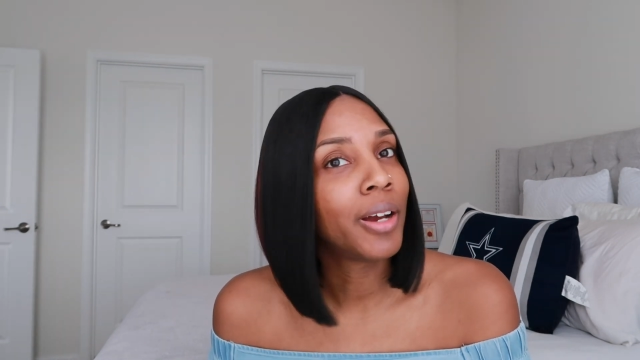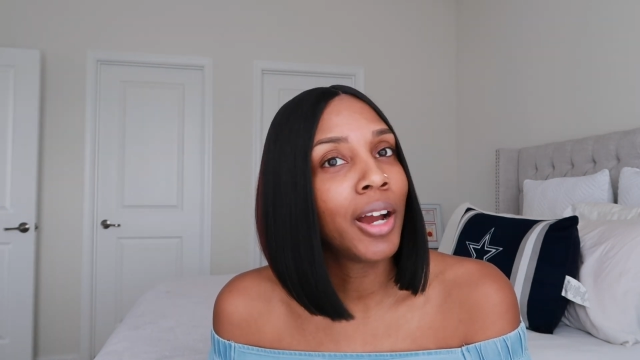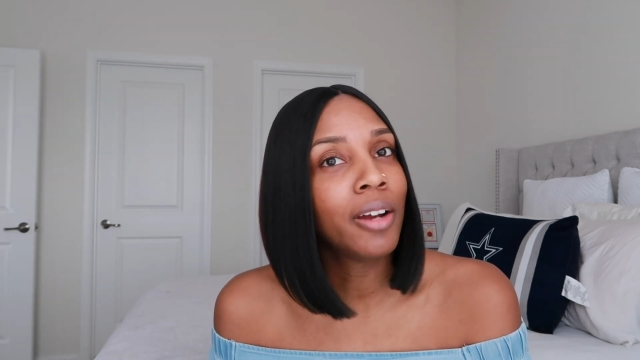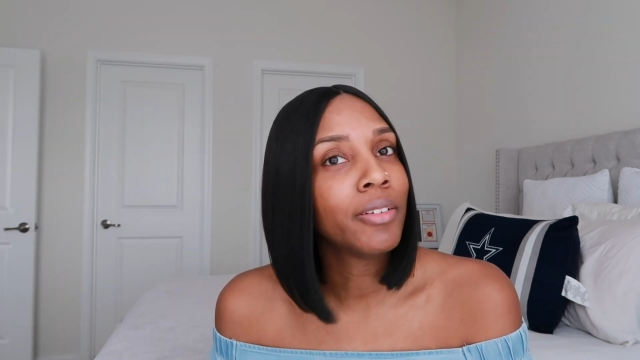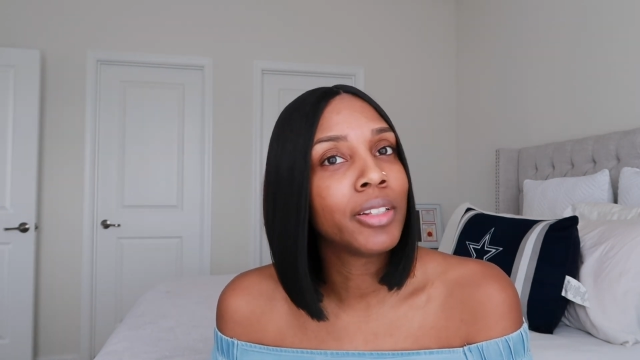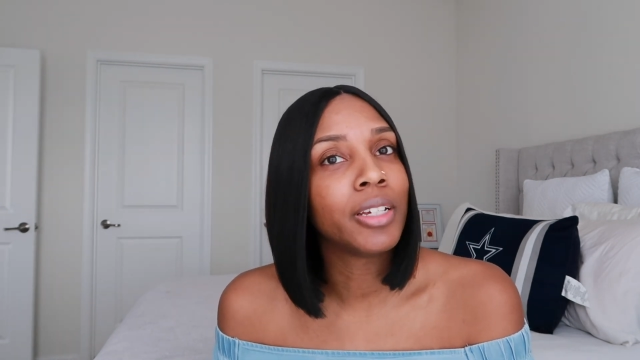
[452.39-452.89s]

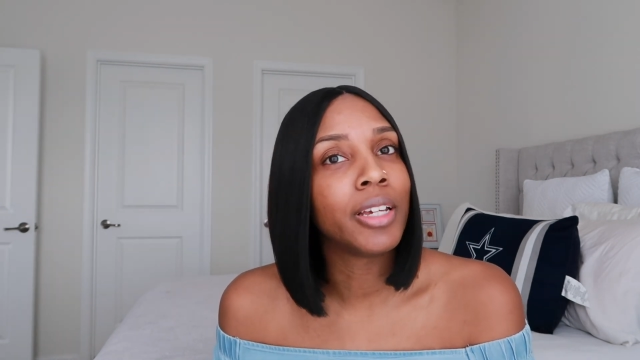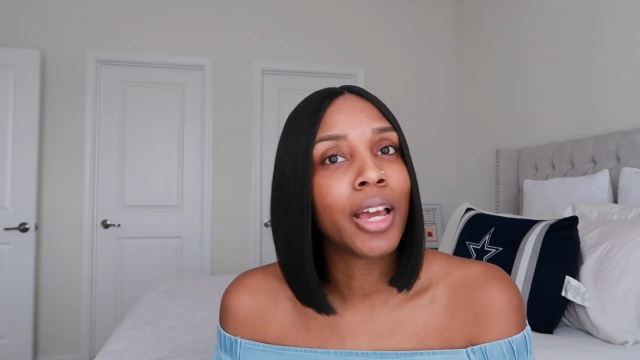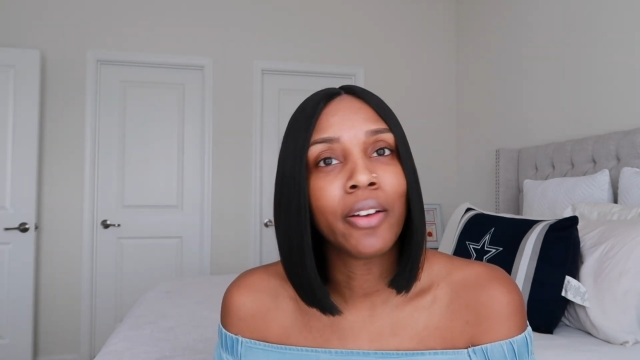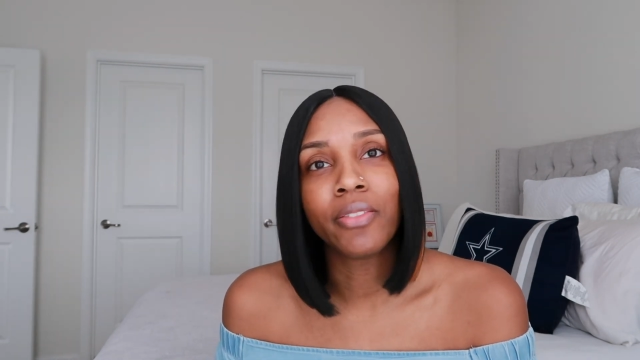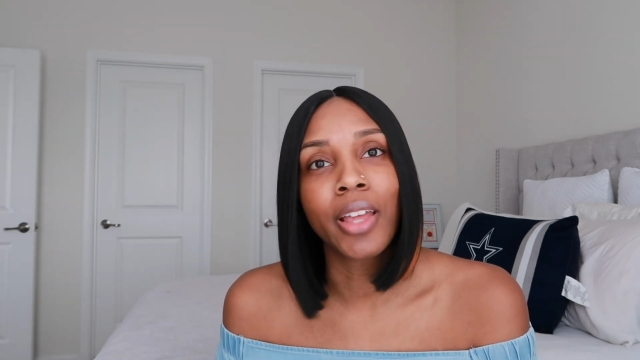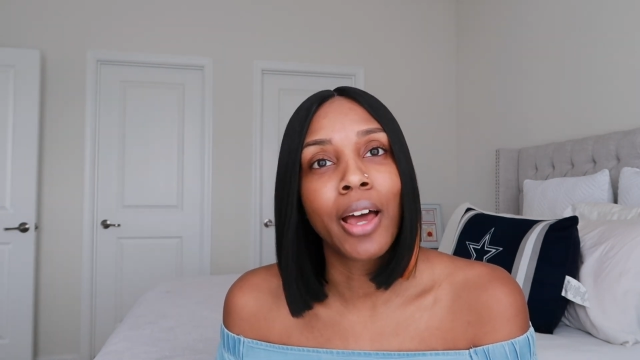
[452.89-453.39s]
I really
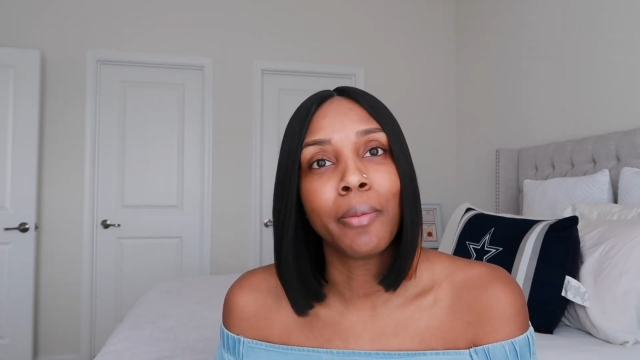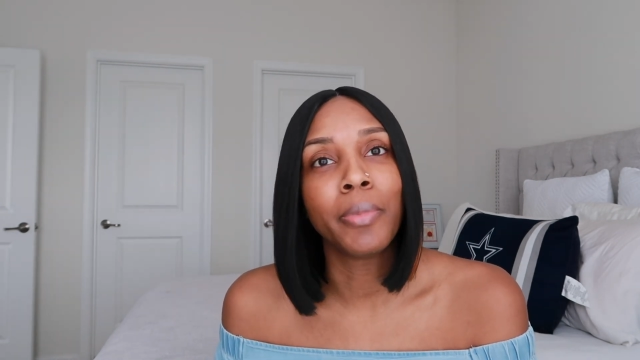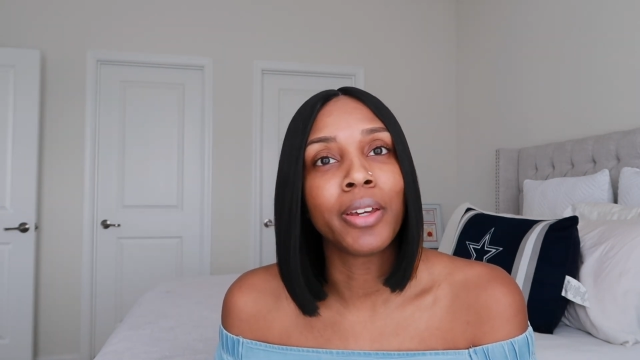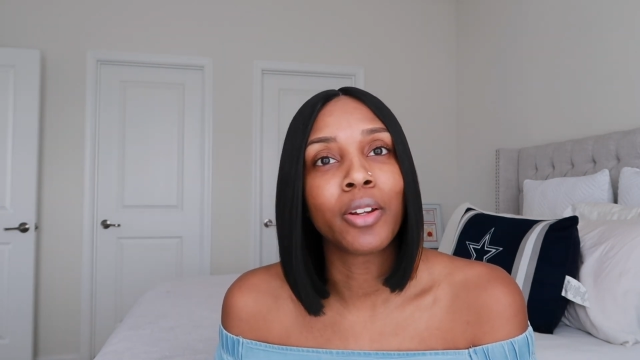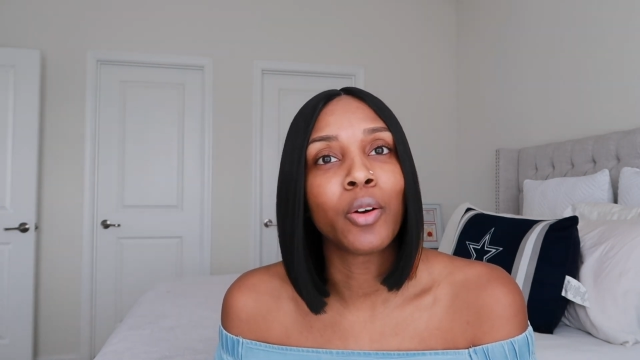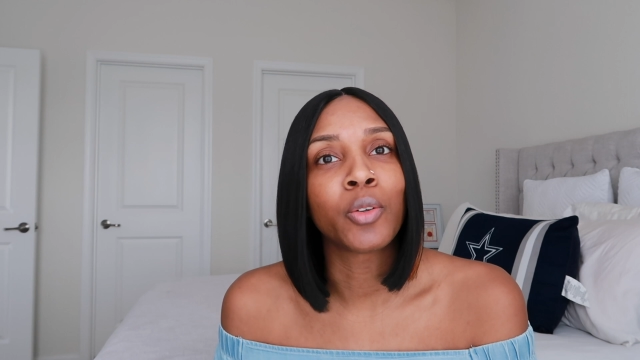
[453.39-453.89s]
have not
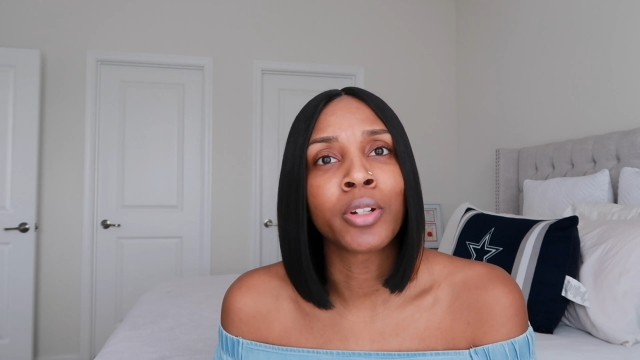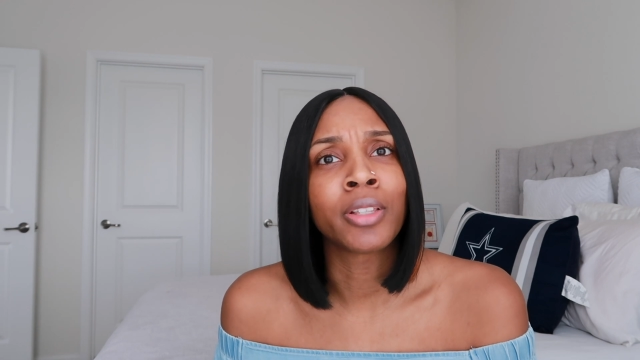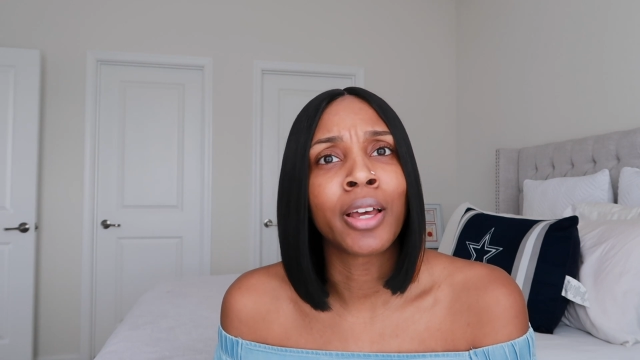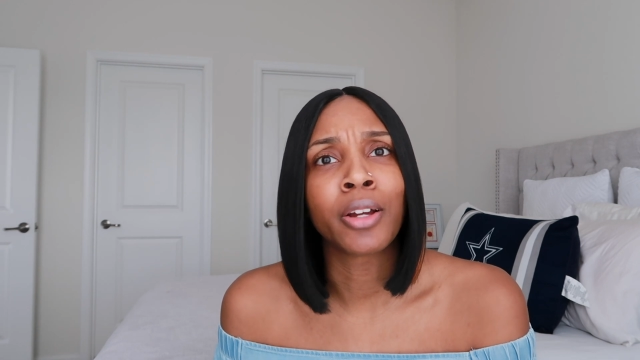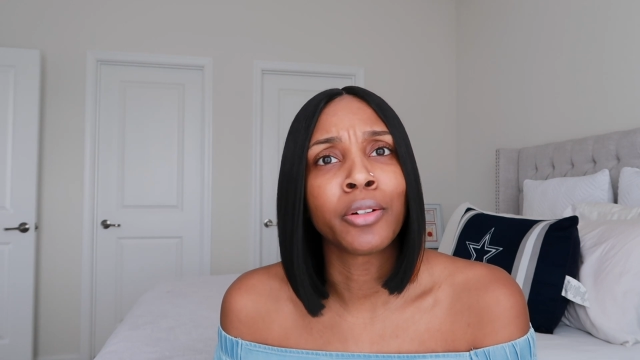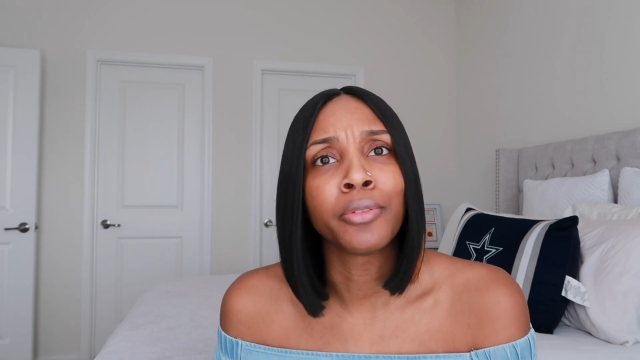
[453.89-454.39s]
been on
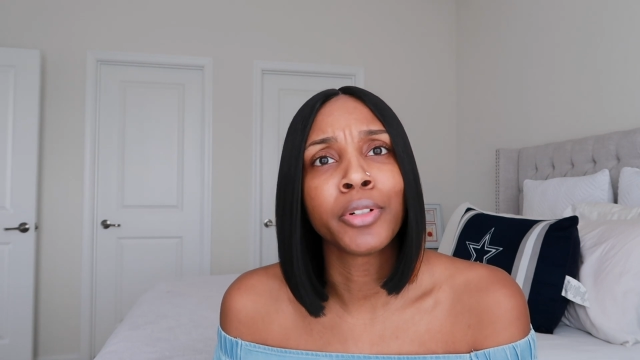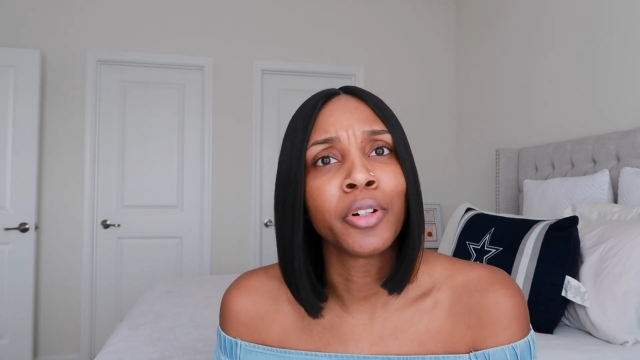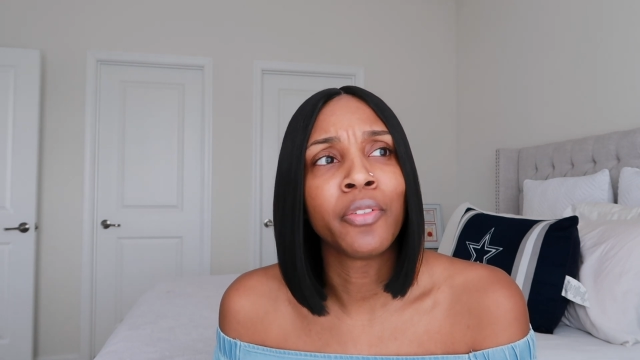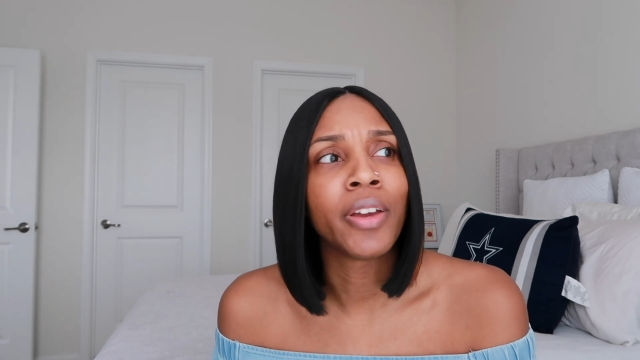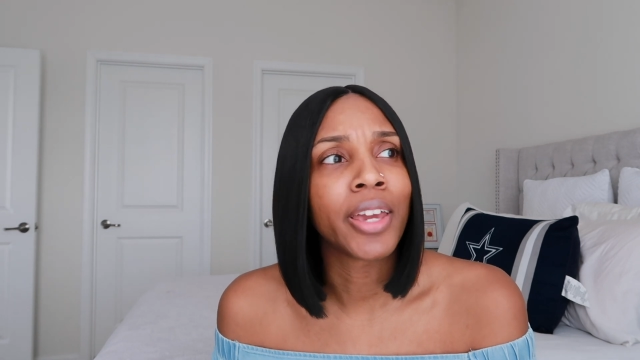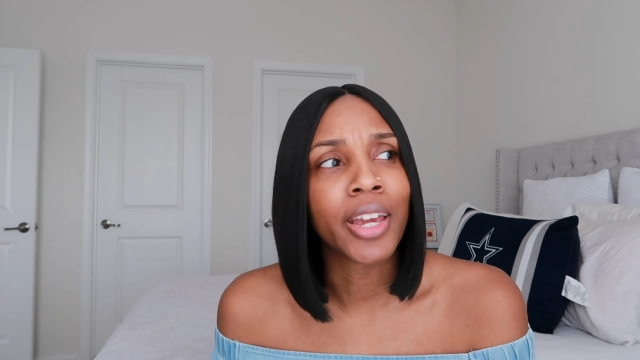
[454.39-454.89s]
a
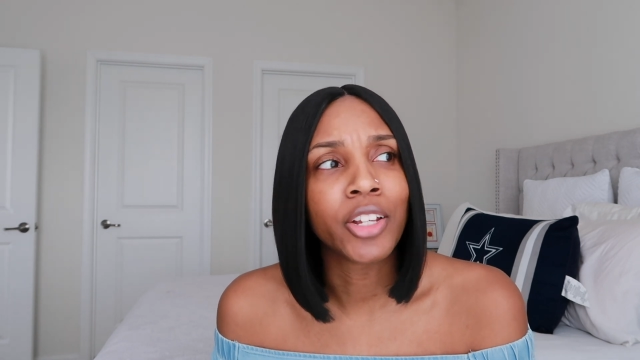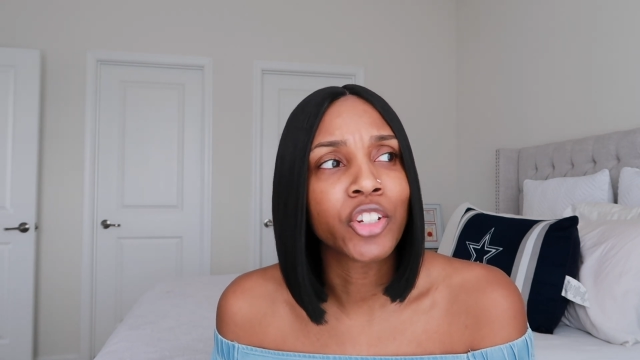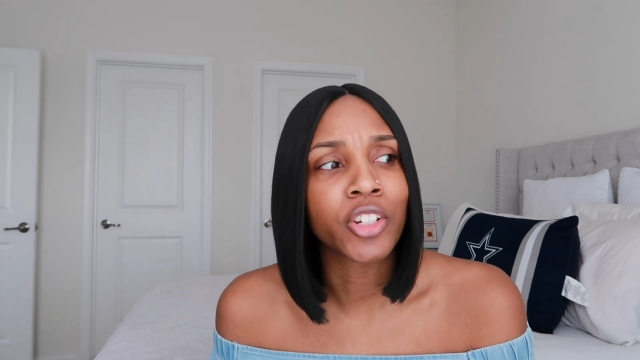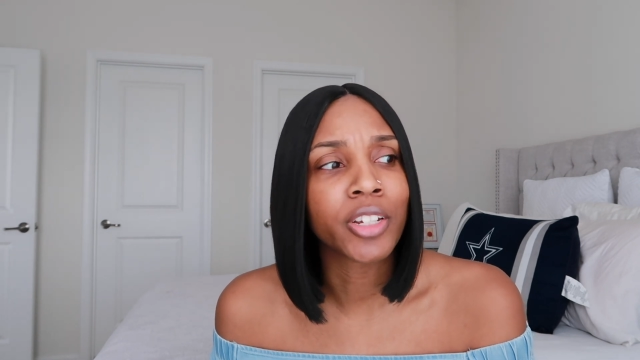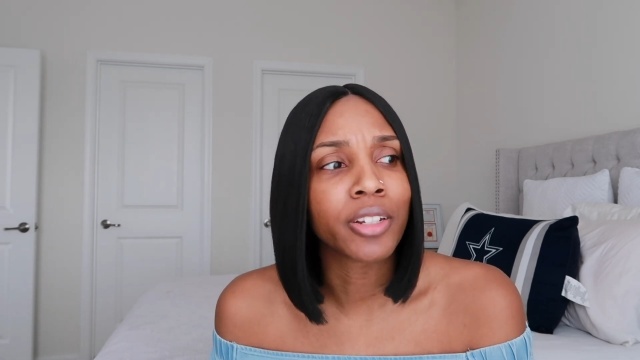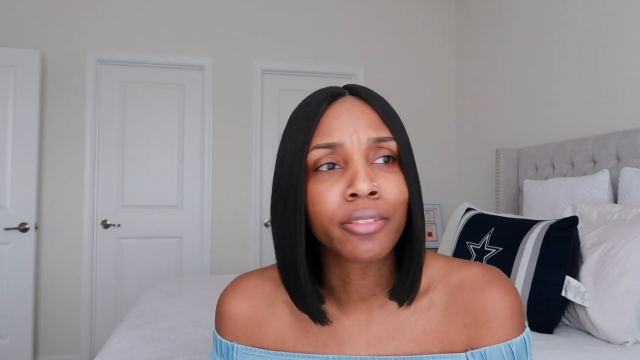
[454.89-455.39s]
real
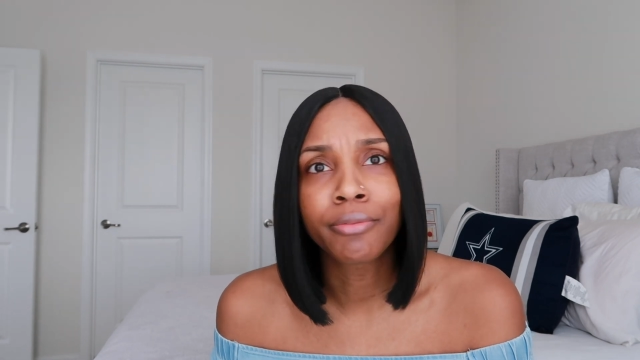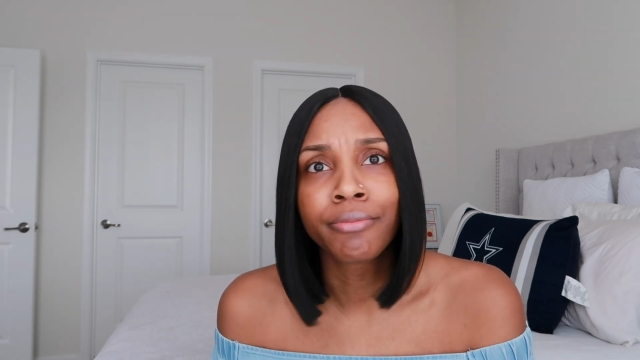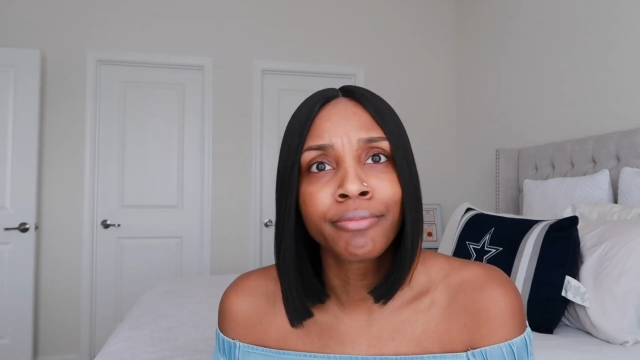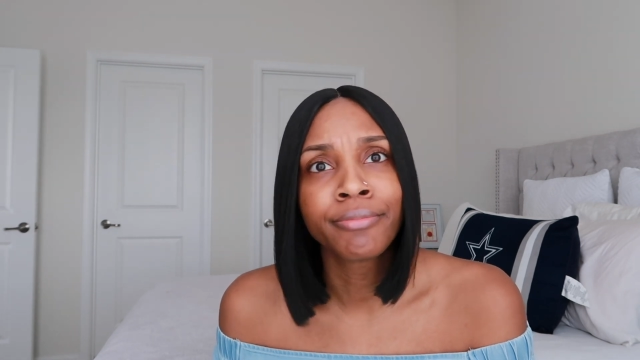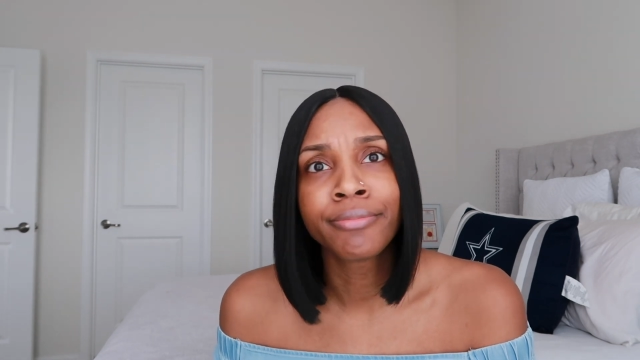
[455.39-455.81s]
vacation.